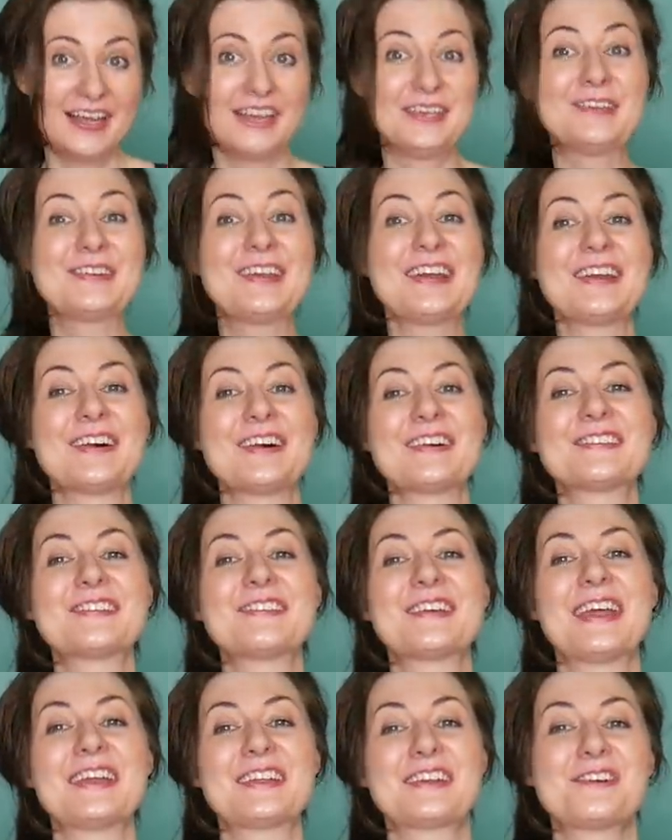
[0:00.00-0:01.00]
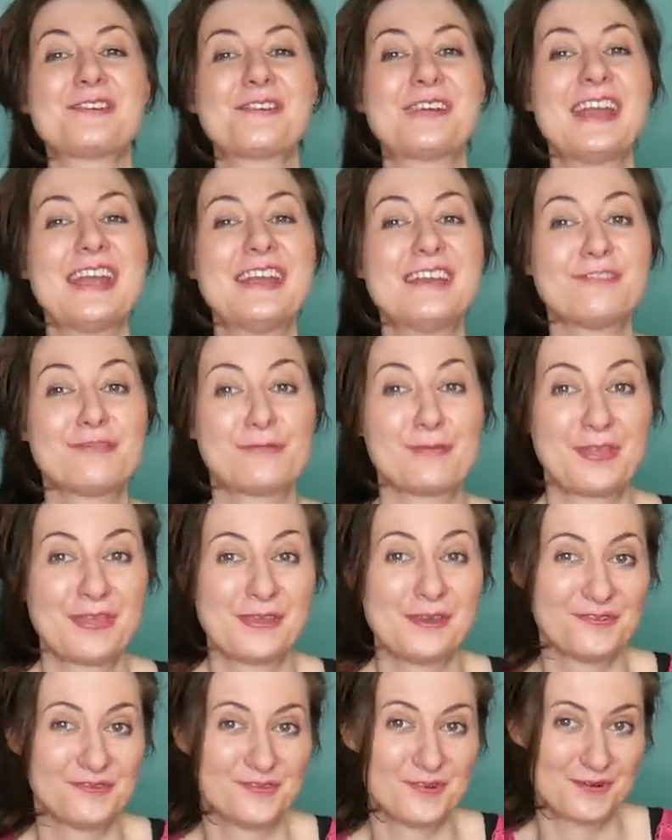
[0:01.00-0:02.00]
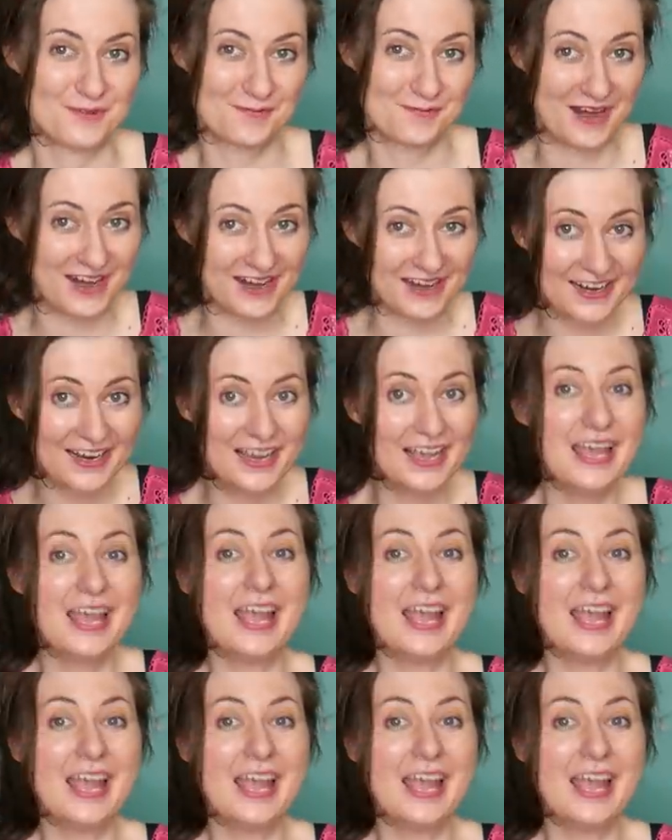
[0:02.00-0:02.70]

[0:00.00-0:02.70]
You can also get creative with your footwear